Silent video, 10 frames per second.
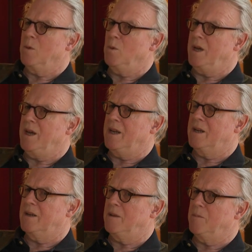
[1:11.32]
we had
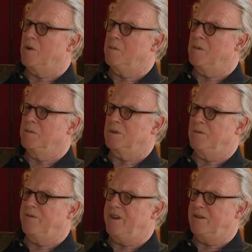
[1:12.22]
problems
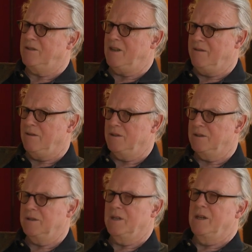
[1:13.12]
on various levels.